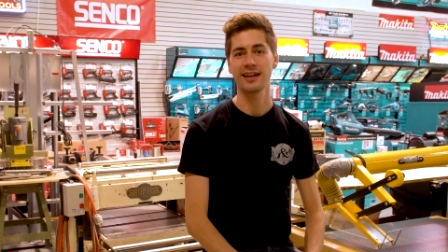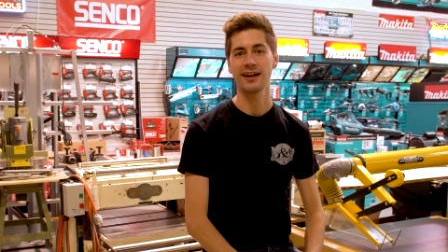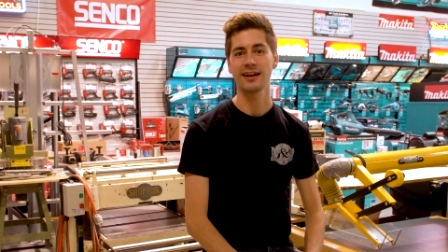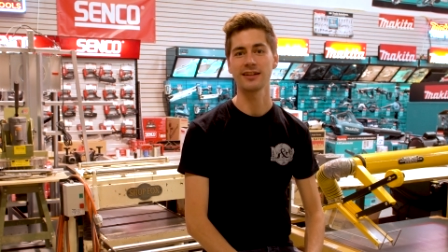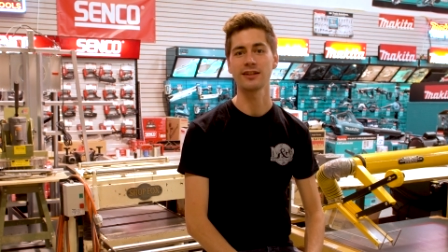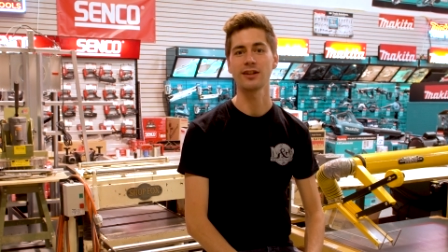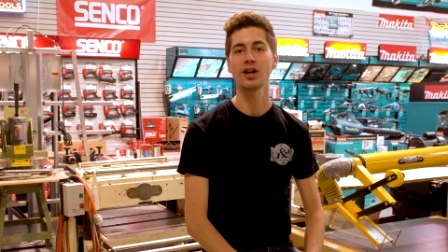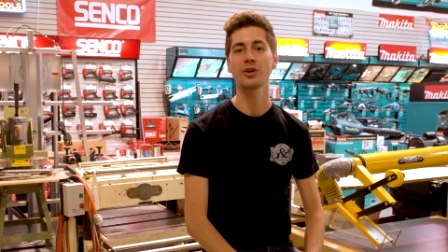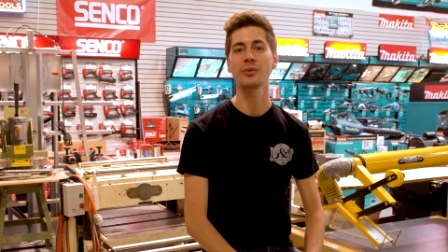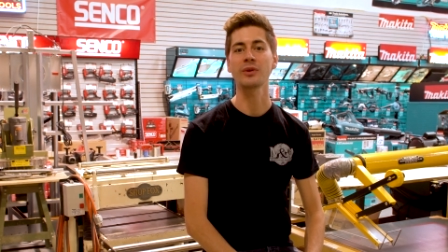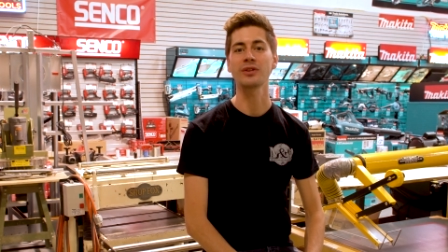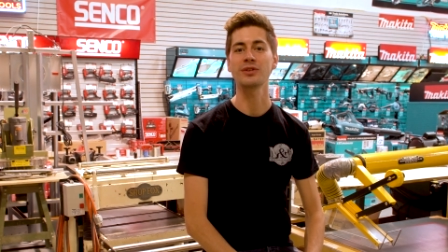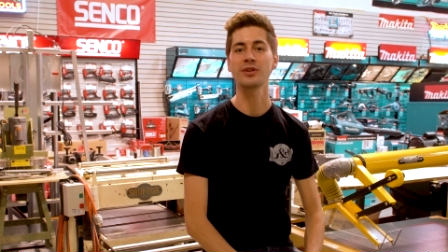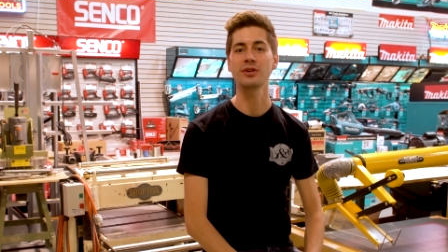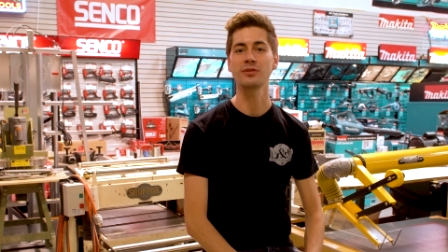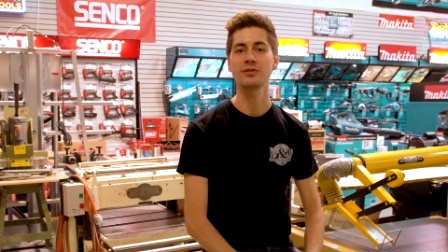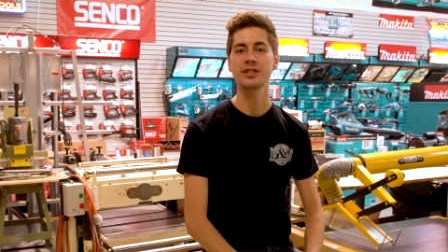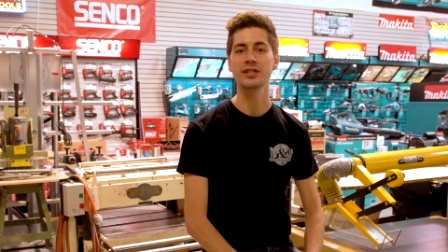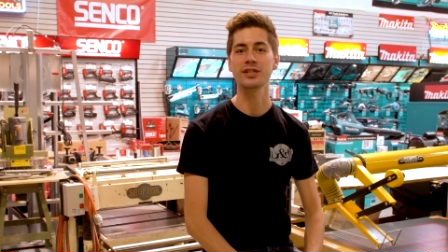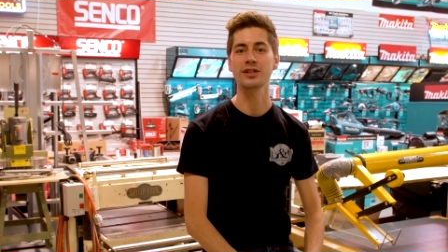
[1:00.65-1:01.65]
Along with
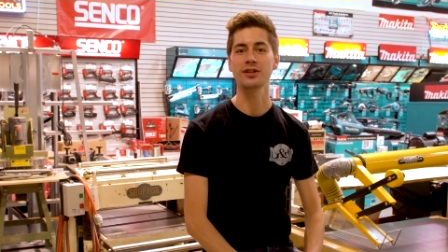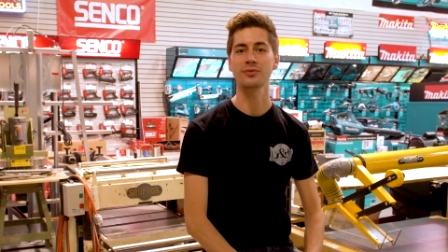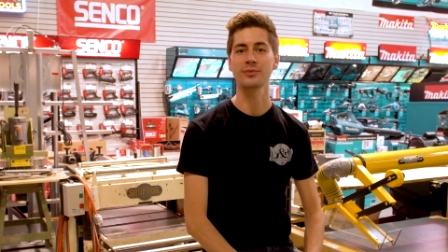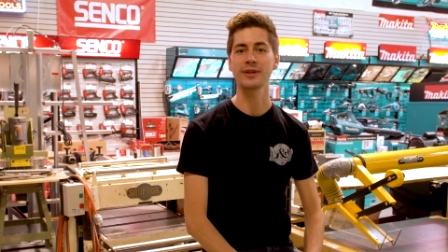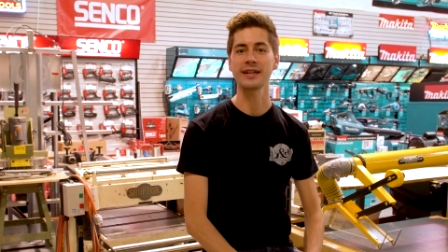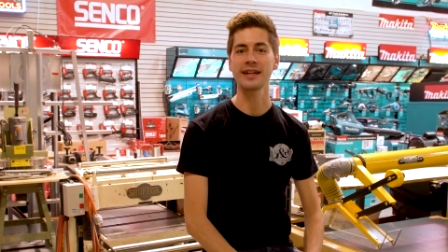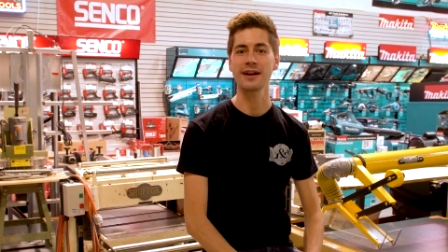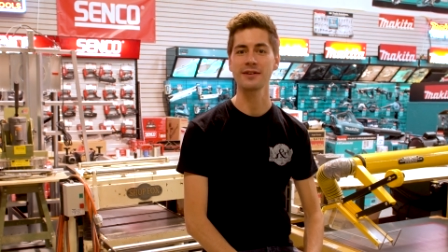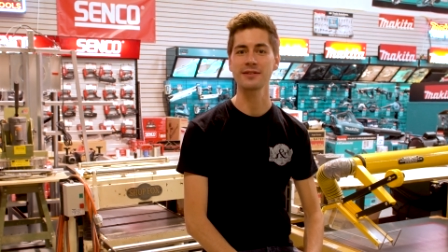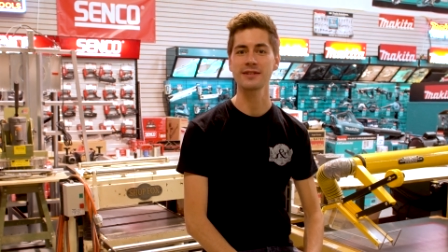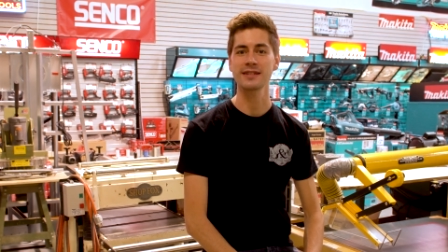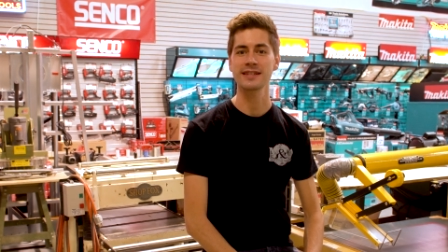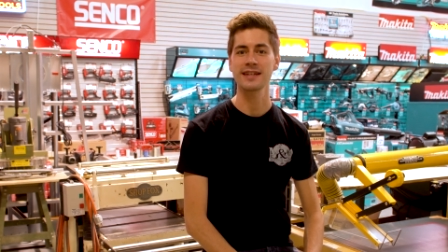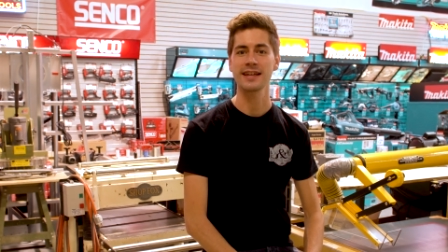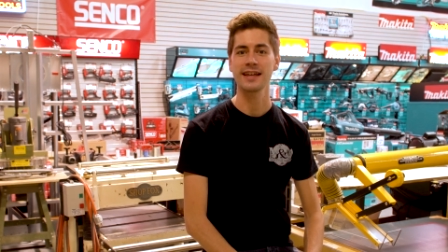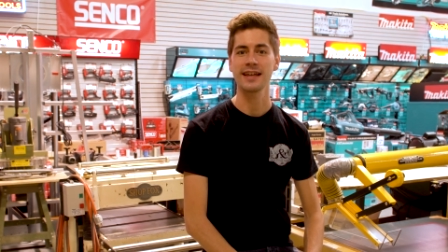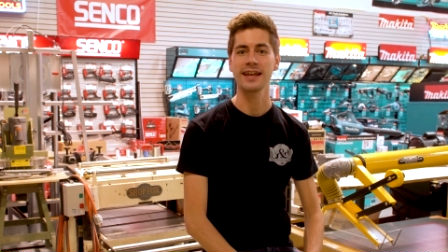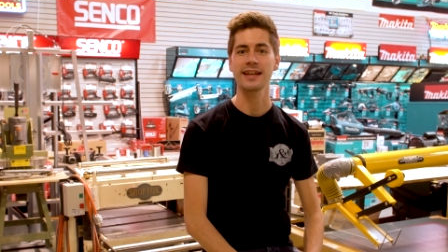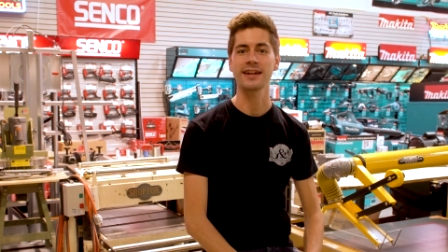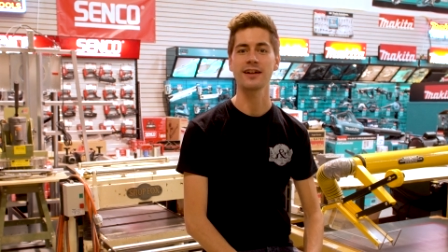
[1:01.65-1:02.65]
new digital readouts,
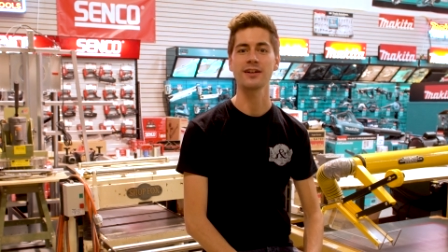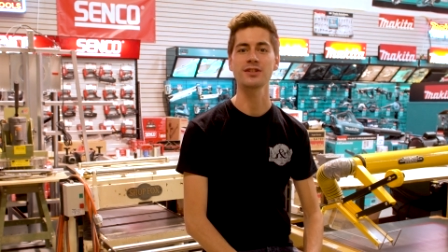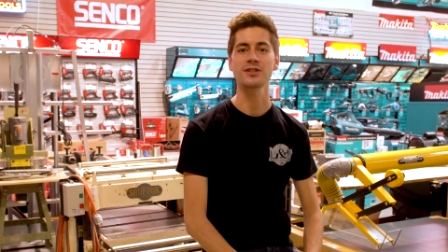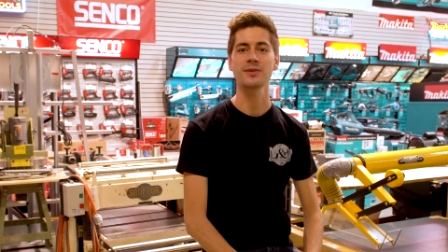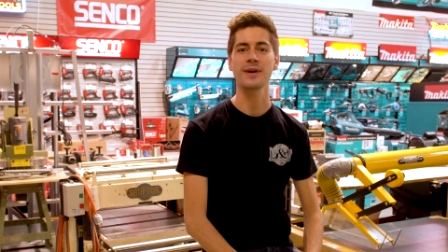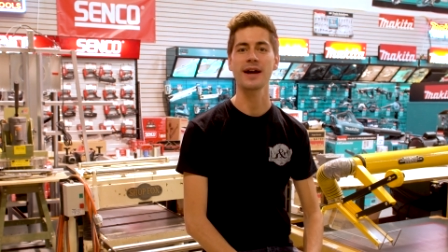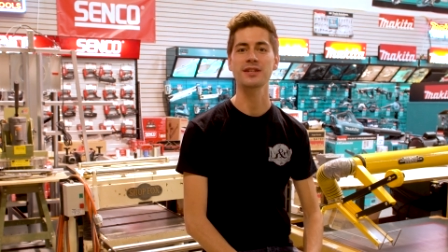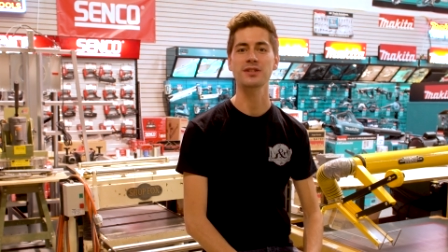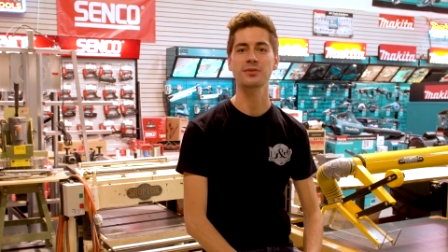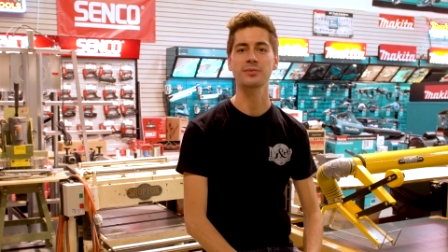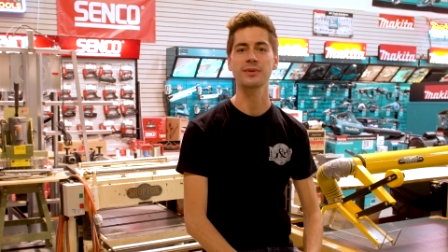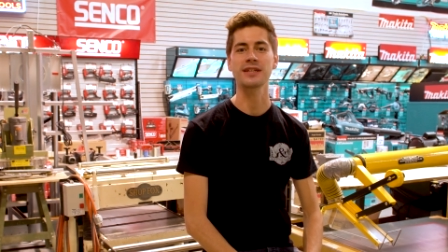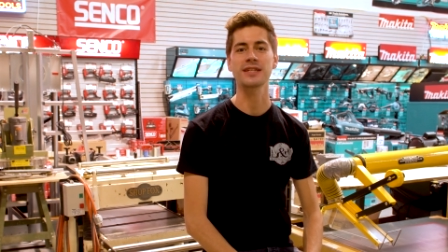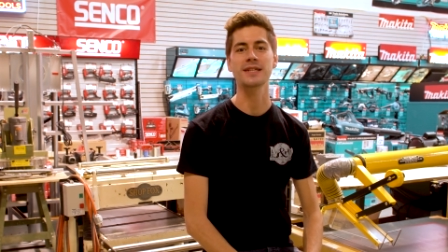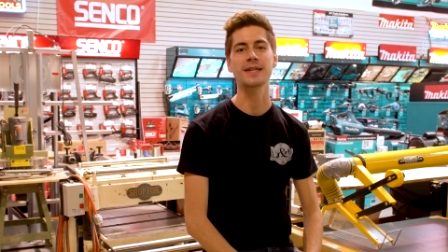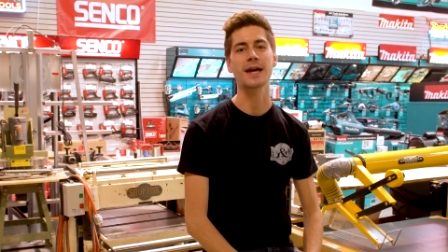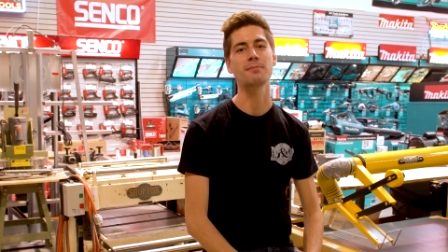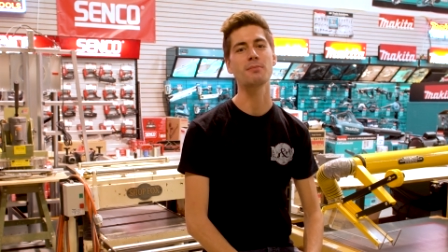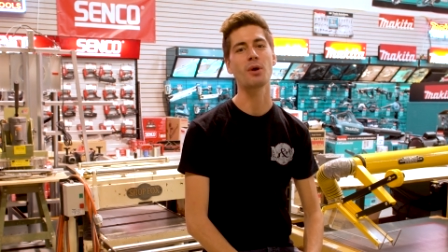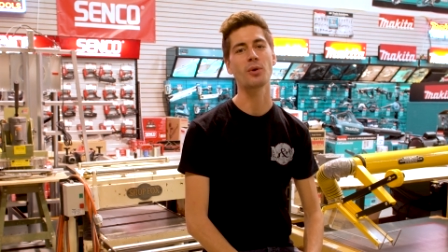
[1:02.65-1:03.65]
it also has a
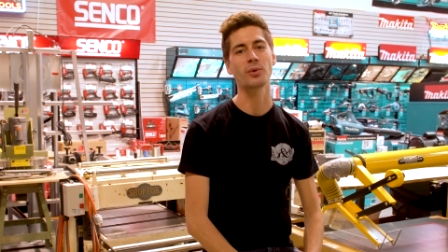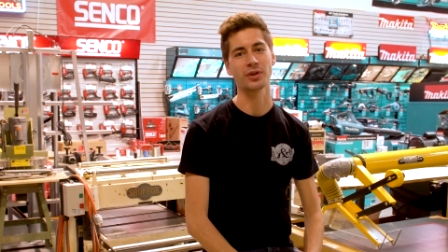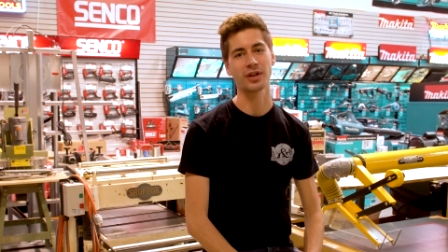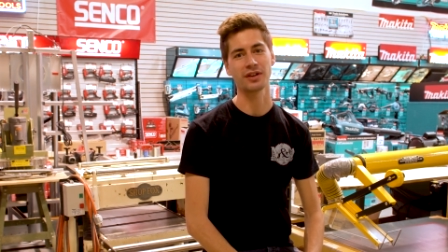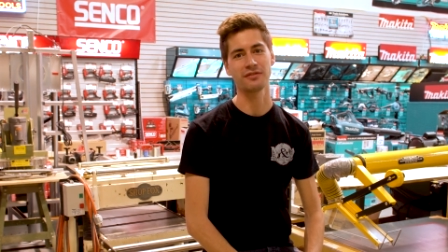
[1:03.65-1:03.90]
redesigned motor